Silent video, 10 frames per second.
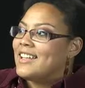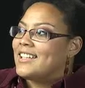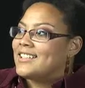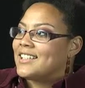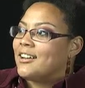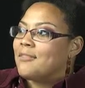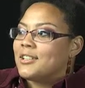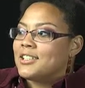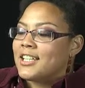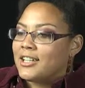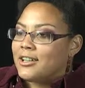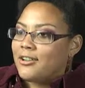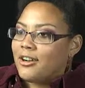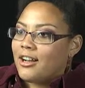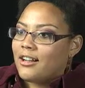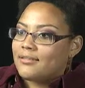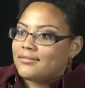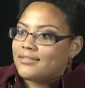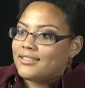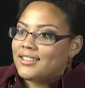And he said, I'm going to take a year
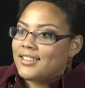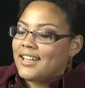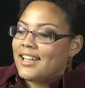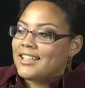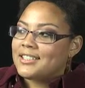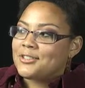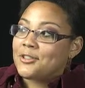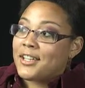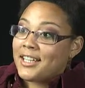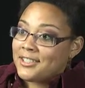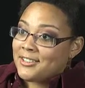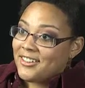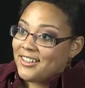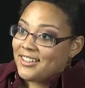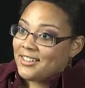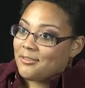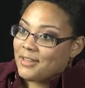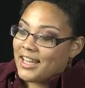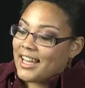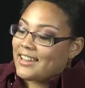off. And he's a straight A student,
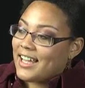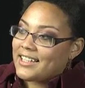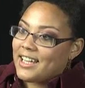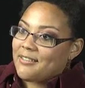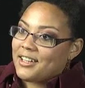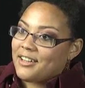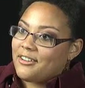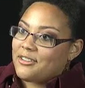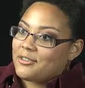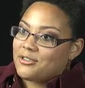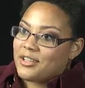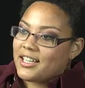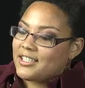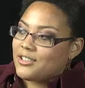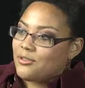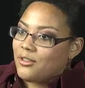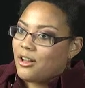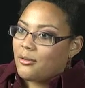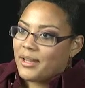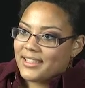like at that time, he was a straight A student
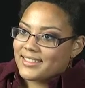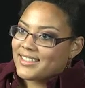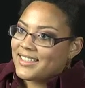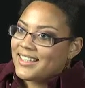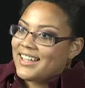always.